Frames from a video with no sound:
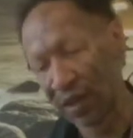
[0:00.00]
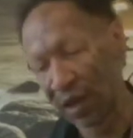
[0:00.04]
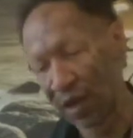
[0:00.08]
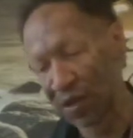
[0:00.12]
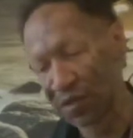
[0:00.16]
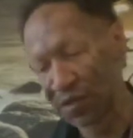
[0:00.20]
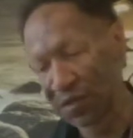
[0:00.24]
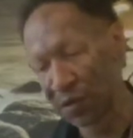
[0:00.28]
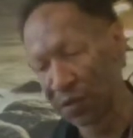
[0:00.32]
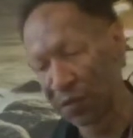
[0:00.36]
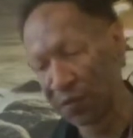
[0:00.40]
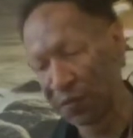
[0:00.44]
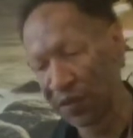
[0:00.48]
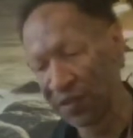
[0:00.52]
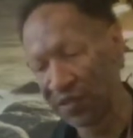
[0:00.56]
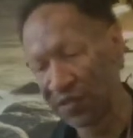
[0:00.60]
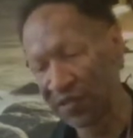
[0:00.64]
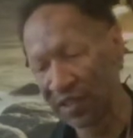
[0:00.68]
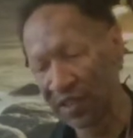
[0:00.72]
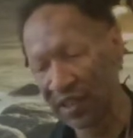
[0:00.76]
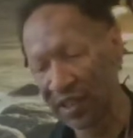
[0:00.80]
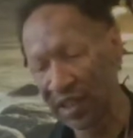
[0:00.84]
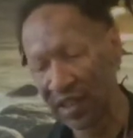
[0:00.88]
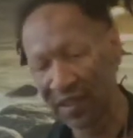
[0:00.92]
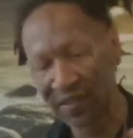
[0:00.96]
It also
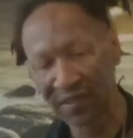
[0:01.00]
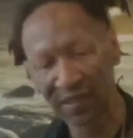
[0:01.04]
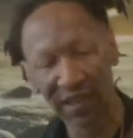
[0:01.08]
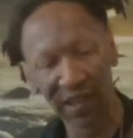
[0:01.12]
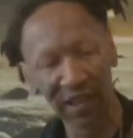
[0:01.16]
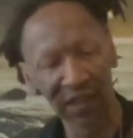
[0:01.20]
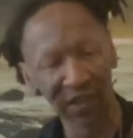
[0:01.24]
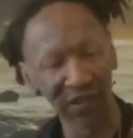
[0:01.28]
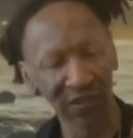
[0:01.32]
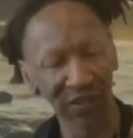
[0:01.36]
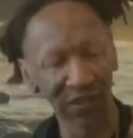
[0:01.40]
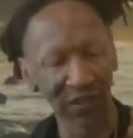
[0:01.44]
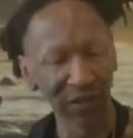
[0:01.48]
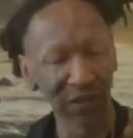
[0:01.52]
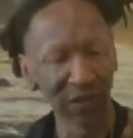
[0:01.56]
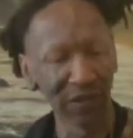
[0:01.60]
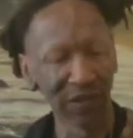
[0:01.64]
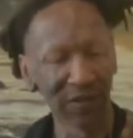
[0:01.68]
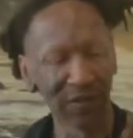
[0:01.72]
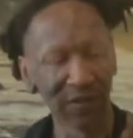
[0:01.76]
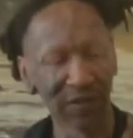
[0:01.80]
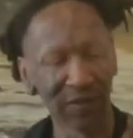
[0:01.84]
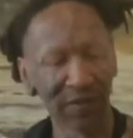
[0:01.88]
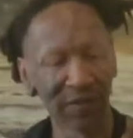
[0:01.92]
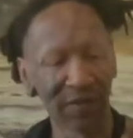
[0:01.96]
fits the gas
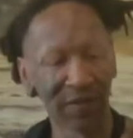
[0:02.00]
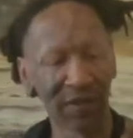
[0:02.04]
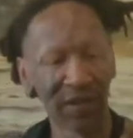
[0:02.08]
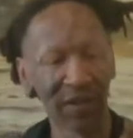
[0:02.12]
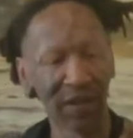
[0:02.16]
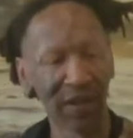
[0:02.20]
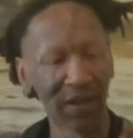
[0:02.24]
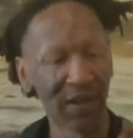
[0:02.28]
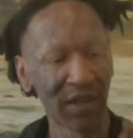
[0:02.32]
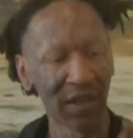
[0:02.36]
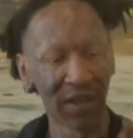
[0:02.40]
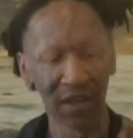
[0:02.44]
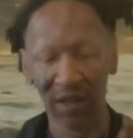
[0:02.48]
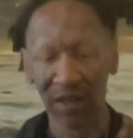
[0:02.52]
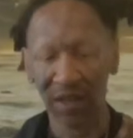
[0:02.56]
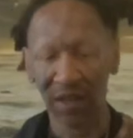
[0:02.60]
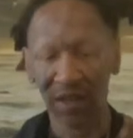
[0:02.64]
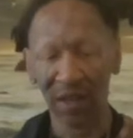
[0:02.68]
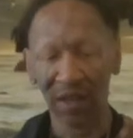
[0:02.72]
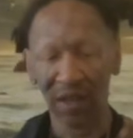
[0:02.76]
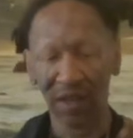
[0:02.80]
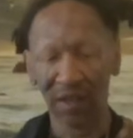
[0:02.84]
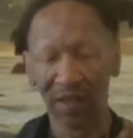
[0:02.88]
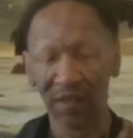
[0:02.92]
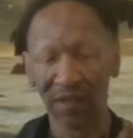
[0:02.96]
canister,
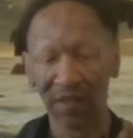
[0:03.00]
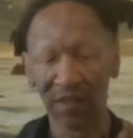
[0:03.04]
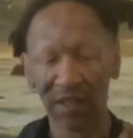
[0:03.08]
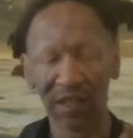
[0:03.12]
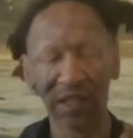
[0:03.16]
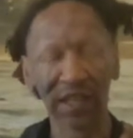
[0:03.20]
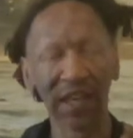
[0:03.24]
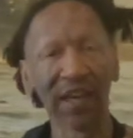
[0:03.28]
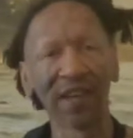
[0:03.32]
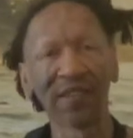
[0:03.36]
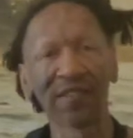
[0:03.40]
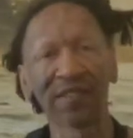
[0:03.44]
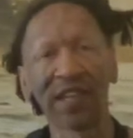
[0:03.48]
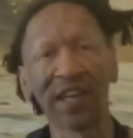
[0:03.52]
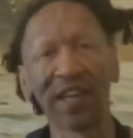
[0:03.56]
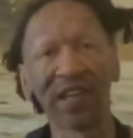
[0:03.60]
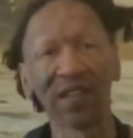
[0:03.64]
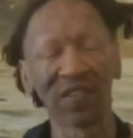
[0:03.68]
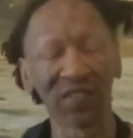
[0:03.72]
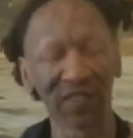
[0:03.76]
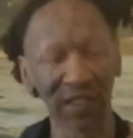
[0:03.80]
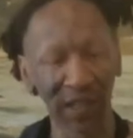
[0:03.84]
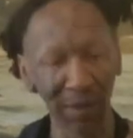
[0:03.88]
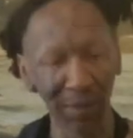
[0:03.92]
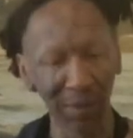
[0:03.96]
the gas
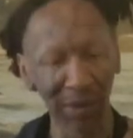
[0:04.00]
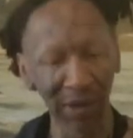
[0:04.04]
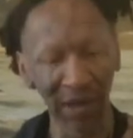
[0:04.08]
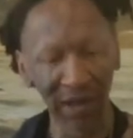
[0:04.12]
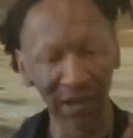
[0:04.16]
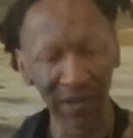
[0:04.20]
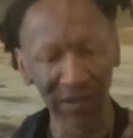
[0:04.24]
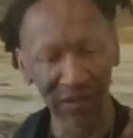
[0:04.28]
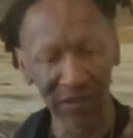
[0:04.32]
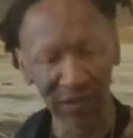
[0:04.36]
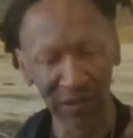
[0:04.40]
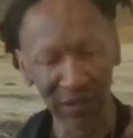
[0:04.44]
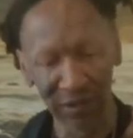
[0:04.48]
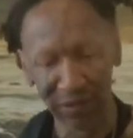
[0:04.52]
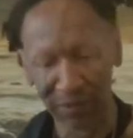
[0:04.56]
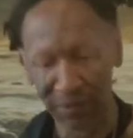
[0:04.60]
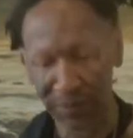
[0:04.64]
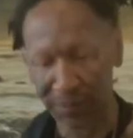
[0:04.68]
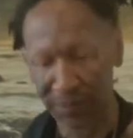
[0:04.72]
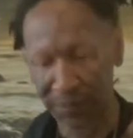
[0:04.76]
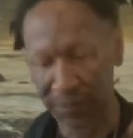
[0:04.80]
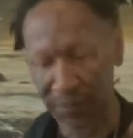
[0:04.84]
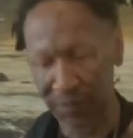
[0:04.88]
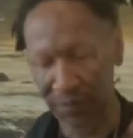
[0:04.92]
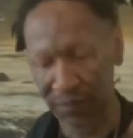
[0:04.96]
can stabilizer,